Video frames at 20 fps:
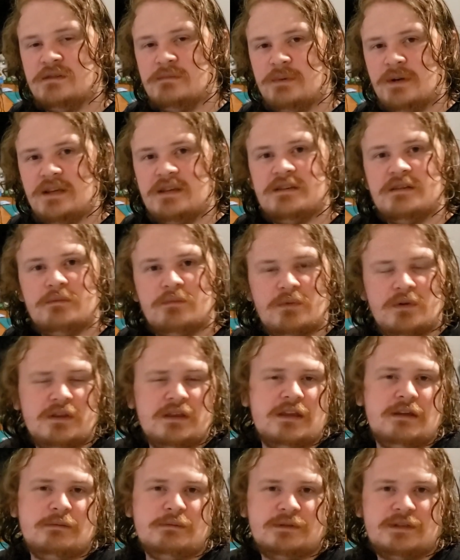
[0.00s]
but isn't
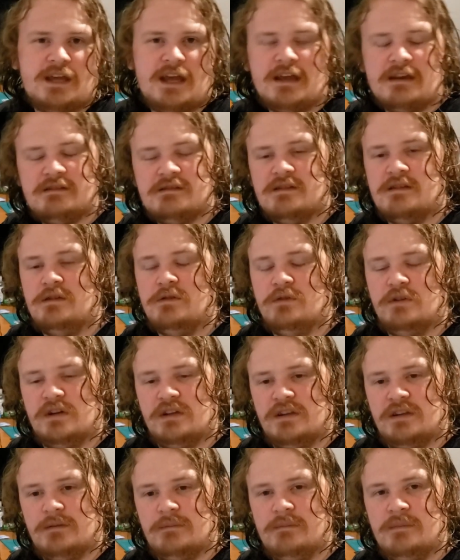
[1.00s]
really able to execute
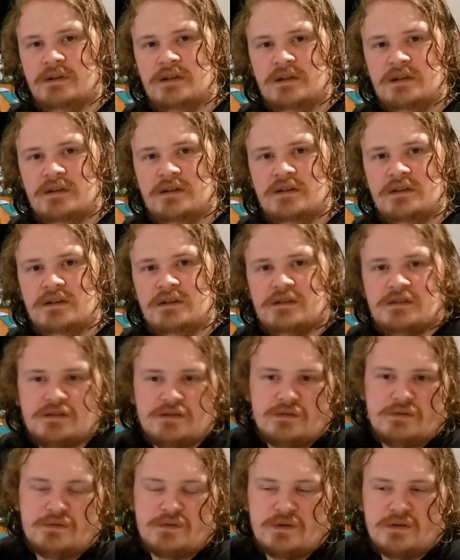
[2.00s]
on them.
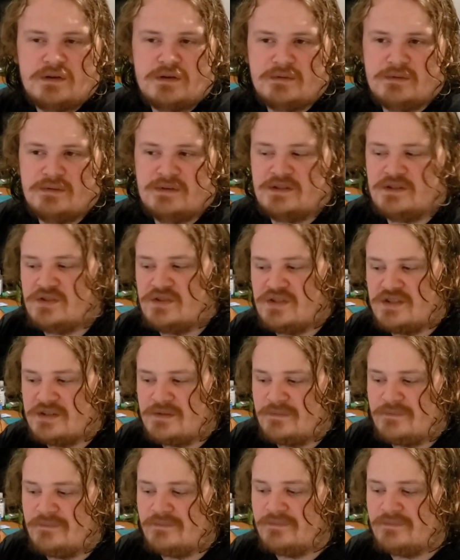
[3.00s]
So, you know, it's just